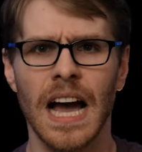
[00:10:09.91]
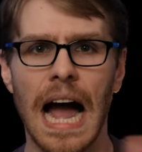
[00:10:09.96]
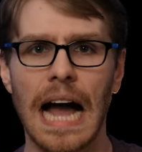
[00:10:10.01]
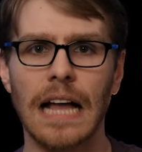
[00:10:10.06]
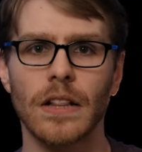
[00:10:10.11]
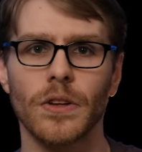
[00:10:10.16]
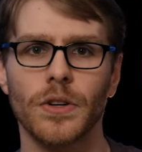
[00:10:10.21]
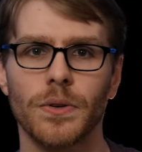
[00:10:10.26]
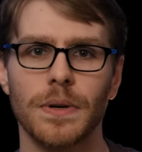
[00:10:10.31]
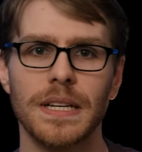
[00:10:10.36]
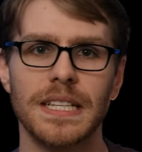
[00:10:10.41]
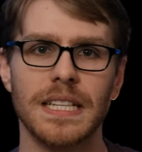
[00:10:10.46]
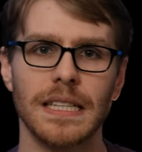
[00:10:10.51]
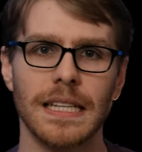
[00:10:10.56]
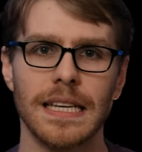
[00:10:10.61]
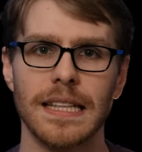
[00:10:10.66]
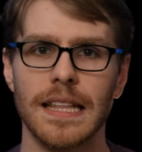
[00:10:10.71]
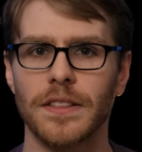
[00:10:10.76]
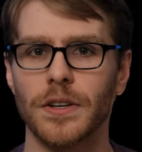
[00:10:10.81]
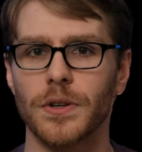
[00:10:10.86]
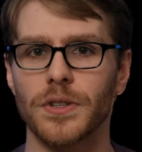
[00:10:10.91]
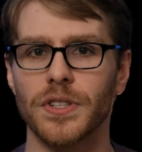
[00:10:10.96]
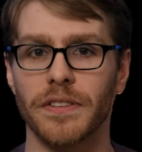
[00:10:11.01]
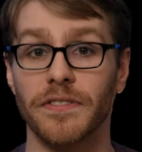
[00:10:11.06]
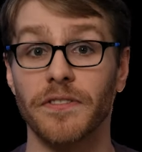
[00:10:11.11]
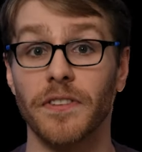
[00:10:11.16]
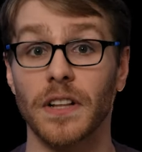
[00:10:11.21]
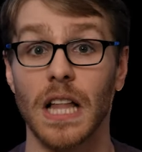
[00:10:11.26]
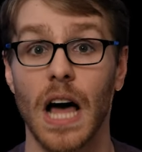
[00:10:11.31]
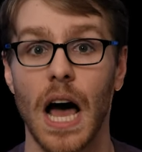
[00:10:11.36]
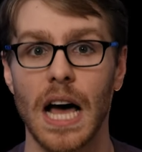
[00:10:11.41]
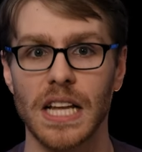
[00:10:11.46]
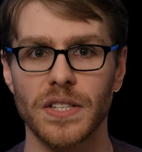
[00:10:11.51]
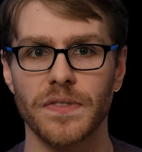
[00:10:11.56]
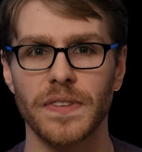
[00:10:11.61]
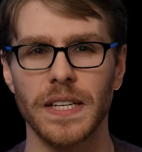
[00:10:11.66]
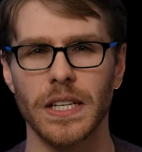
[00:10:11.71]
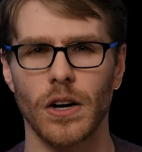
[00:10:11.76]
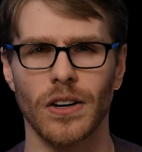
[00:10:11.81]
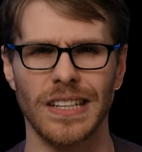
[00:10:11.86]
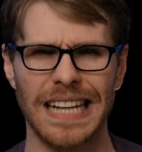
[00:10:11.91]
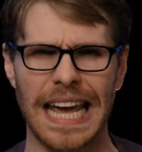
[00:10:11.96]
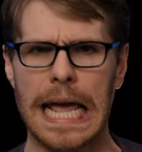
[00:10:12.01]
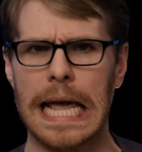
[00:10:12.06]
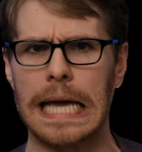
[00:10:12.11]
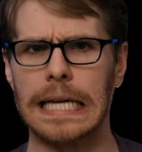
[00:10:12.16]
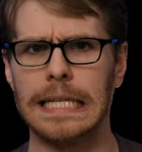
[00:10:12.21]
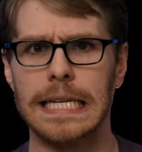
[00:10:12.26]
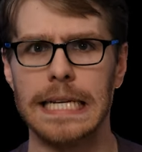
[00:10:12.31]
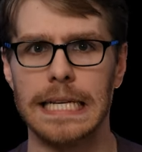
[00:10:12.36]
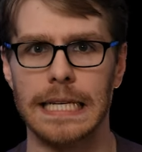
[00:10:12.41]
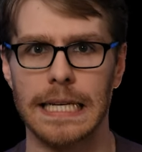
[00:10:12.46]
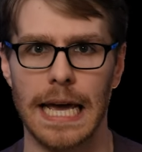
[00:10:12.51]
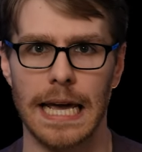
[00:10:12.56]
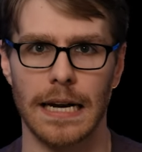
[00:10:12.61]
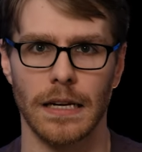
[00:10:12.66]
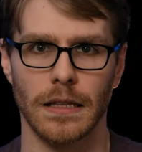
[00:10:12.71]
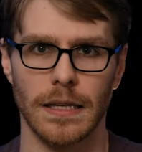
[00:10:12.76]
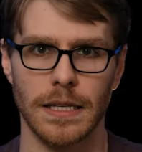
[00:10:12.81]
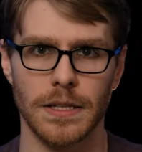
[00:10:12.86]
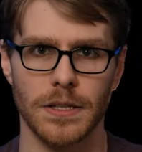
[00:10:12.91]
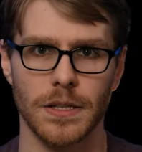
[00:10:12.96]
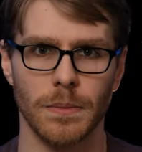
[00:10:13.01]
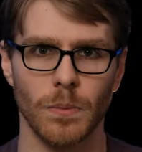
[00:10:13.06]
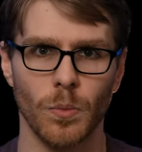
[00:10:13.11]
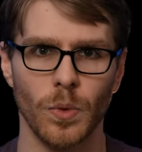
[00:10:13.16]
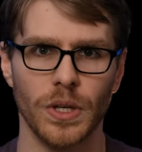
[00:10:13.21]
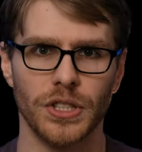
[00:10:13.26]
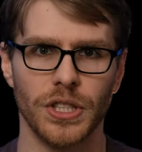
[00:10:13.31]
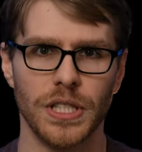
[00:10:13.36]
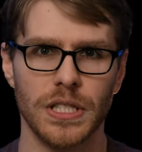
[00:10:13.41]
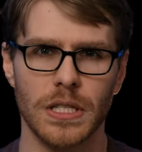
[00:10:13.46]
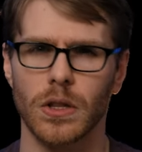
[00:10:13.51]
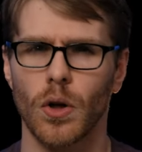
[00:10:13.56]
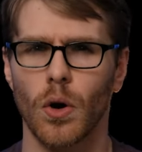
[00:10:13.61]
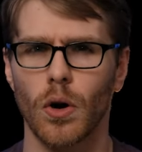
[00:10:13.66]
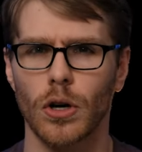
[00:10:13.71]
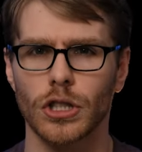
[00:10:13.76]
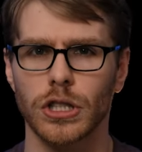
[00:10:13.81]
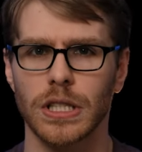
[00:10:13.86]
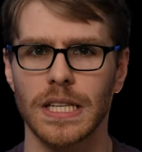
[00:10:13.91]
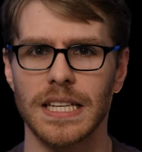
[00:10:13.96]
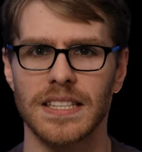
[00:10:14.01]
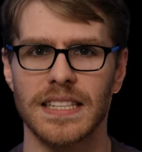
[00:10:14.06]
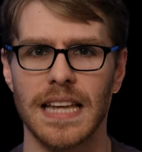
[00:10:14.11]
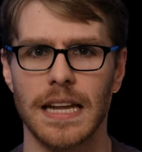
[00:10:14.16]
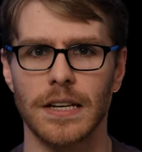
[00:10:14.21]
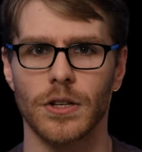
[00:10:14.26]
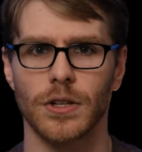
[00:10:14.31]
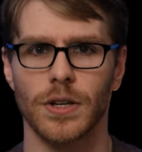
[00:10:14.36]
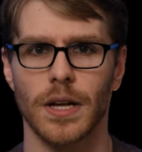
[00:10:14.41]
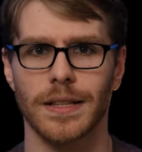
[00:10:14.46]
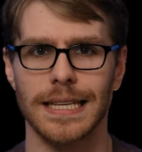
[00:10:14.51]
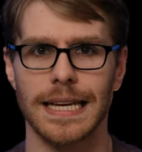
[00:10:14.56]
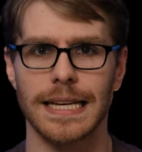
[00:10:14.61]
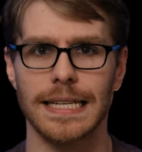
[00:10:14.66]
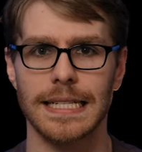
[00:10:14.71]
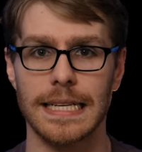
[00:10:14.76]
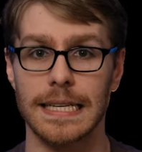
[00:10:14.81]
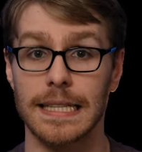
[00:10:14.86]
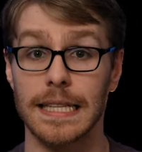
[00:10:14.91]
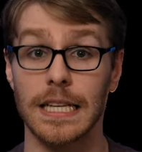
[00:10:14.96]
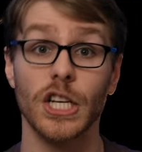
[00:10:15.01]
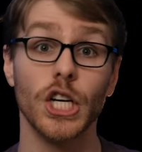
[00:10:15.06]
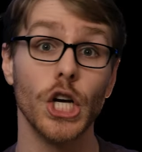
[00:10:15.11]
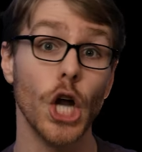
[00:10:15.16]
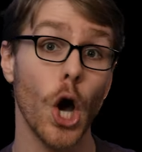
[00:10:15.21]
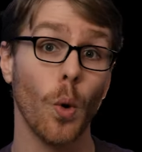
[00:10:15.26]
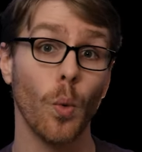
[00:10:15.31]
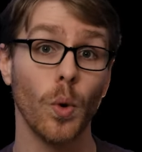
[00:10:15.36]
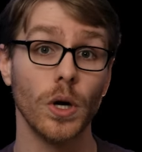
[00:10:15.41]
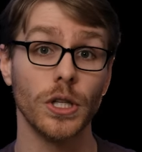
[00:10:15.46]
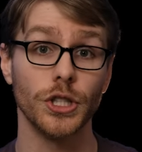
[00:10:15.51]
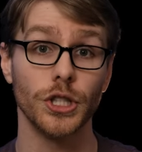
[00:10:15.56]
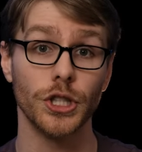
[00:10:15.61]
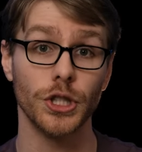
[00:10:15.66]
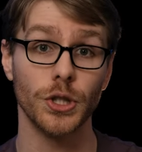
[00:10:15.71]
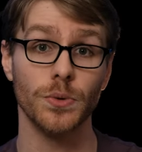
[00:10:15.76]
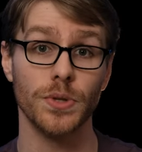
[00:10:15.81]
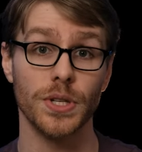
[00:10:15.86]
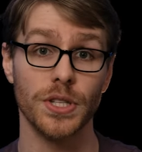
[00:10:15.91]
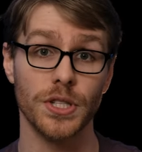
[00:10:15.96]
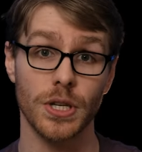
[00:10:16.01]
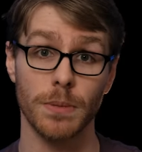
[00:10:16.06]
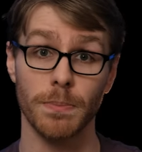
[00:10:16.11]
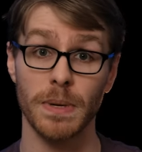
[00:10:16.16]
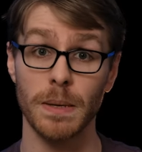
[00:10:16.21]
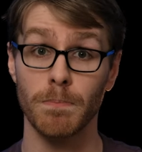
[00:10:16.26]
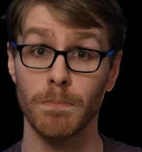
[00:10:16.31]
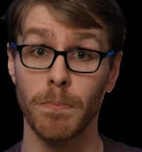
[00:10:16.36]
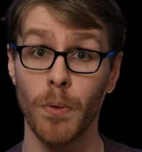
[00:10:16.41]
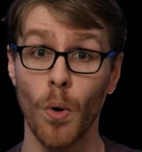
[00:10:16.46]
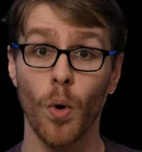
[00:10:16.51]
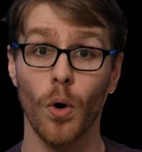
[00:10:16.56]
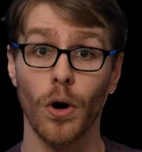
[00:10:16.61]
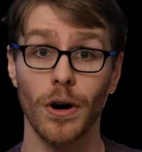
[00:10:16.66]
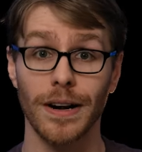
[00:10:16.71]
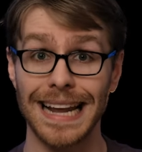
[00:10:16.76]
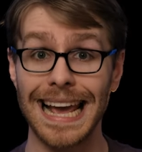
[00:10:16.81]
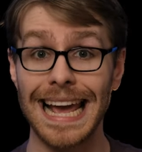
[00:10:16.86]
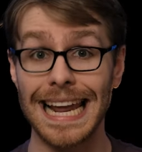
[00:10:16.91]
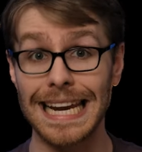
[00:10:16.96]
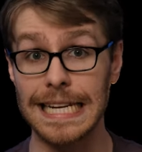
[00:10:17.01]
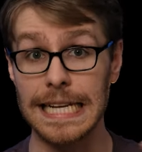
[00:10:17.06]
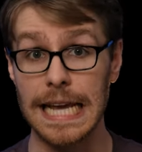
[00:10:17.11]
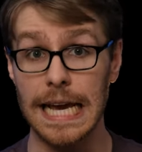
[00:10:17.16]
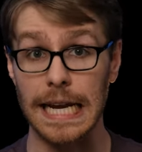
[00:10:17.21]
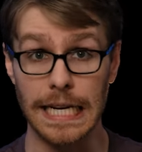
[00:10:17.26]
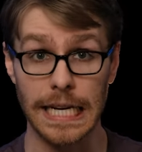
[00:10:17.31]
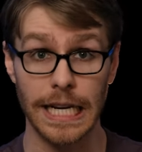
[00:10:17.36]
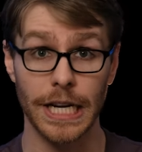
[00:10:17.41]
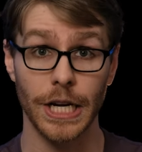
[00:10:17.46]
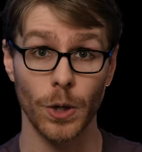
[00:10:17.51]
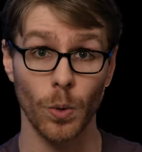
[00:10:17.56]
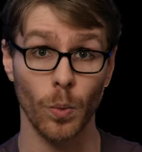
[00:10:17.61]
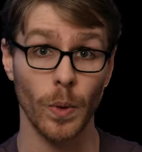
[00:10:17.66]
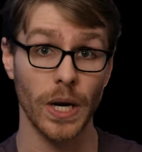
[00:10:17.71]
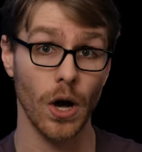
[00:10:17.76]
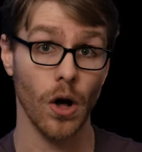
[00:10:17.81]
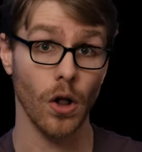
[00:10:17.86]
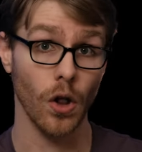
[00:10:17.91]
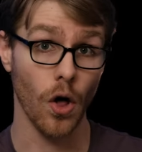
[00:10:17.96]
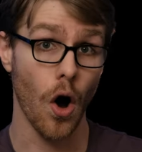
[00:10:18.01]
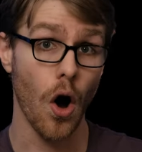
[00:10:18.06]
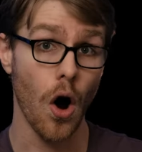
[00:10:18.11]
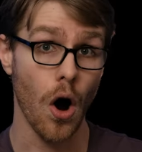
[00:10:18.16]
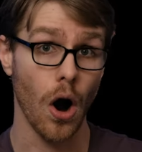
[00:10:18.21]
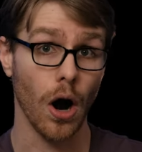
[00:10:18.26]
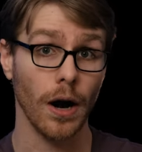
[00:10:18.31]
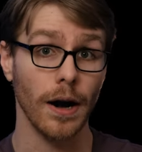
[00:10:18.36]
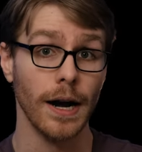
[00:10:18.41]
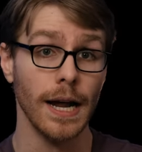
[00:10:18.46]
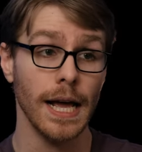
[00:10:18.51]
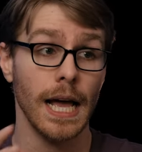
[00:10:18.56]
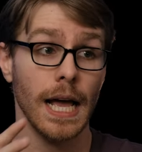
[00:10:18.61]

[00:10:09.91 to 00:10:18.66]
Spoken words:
I learned recently that there's a philosophy called antinatalism, which is largely centered on the idea that no one chooses to be born, and yet here we all are.